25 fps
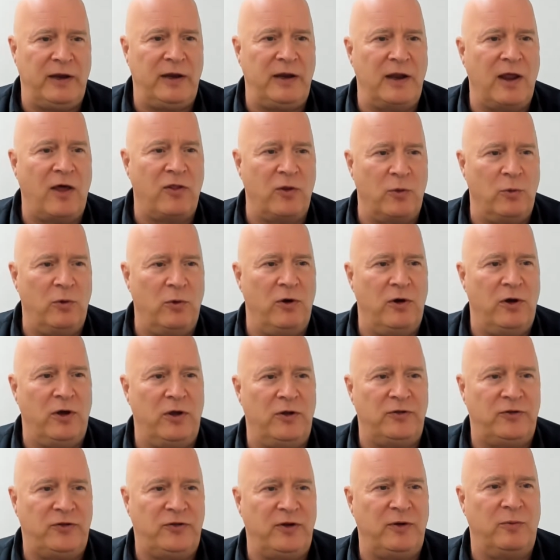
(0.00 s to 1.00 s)
In other
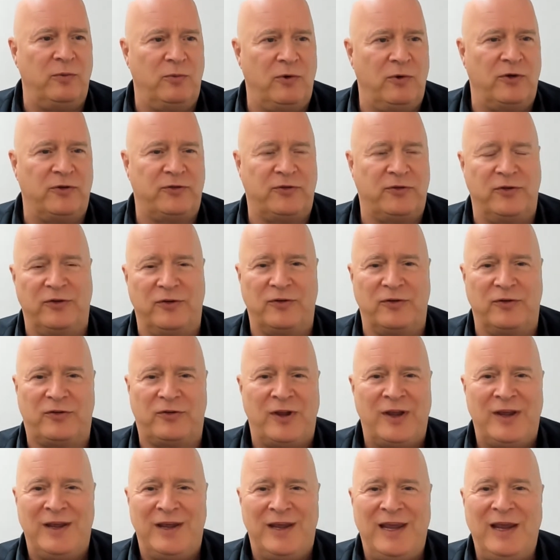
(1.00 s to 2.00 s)
words, it wasn't
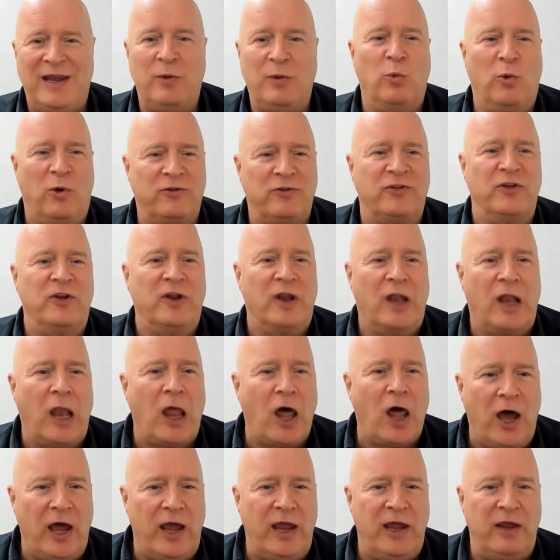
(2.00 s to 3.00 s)

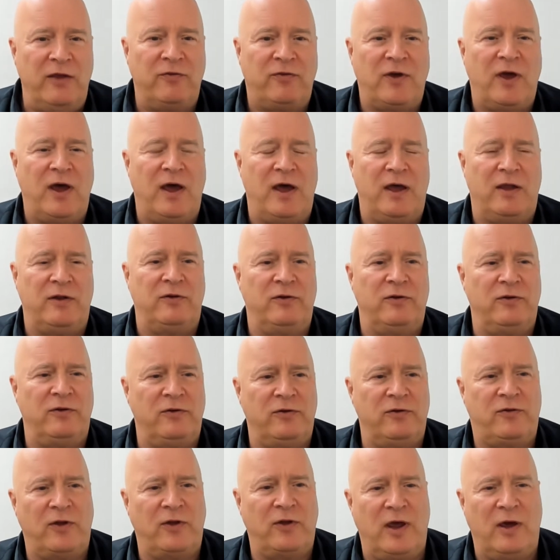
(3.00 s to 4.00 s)
live,
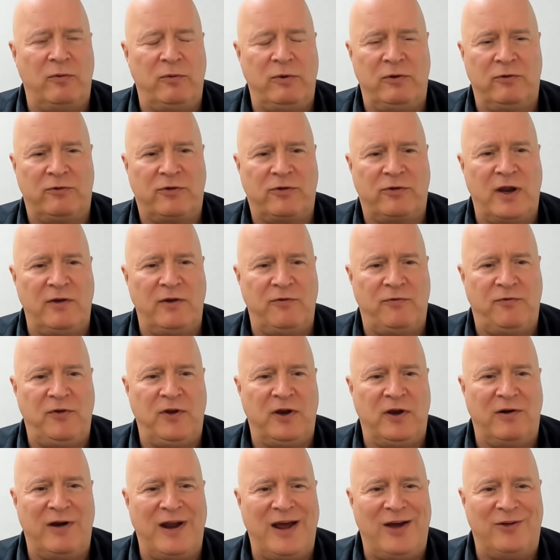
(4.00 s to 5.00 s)
and we were trying to
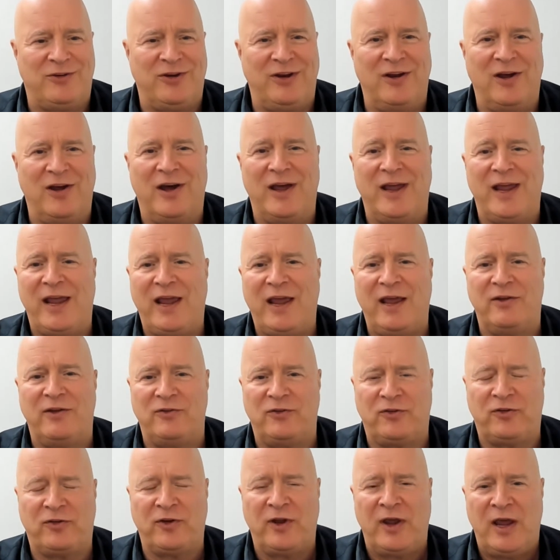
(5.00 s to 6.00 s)
figure out in our
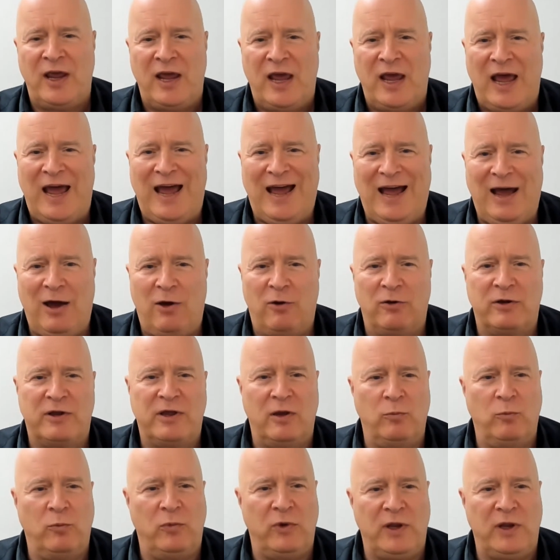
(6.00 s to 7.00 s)
heads, how
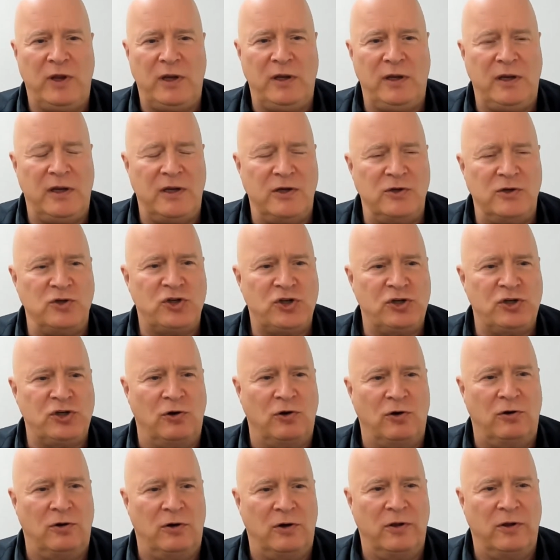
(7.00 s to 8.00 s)
can we
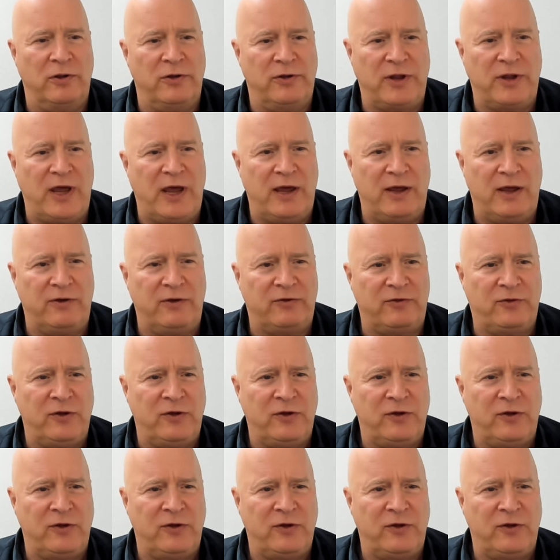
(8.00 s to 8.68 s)
ensure that